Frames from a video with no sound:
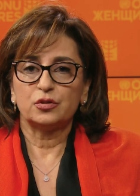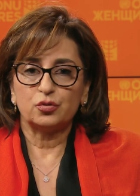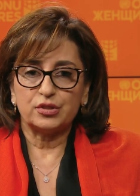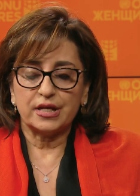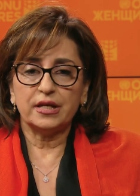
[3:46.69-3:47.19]

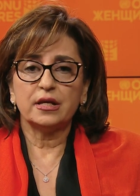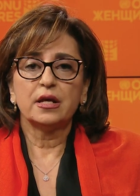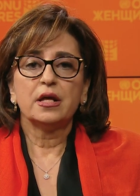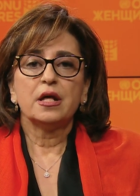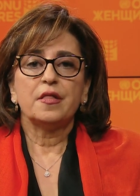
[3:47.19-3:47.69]
Today,
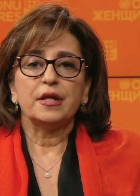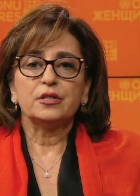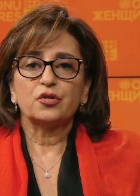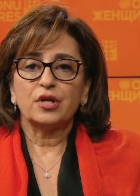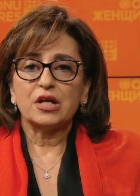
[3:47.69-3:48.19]
the
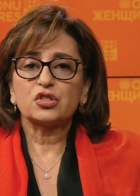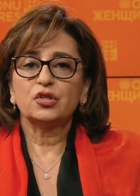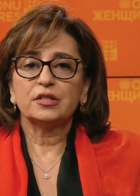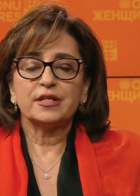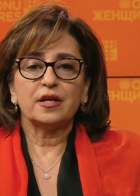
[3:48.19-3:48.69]

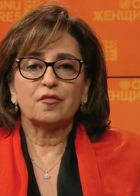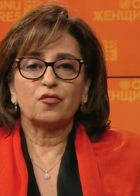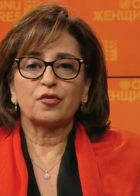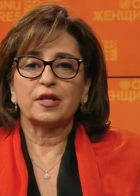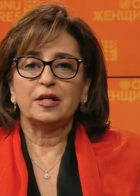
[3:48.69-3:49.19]
International Day
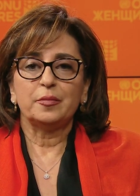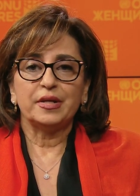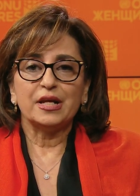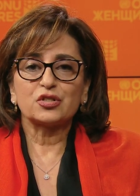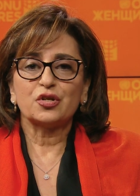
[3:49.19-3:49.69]
for the
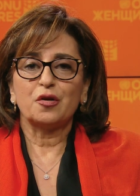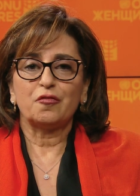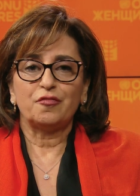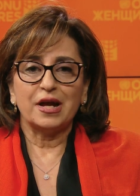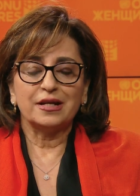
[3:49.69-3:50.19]
Elimination
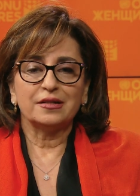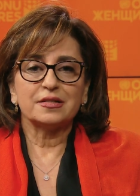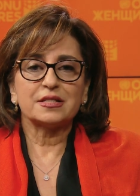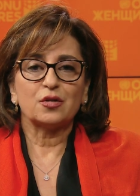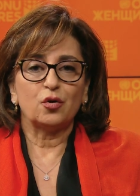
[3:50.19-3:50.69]
of Violence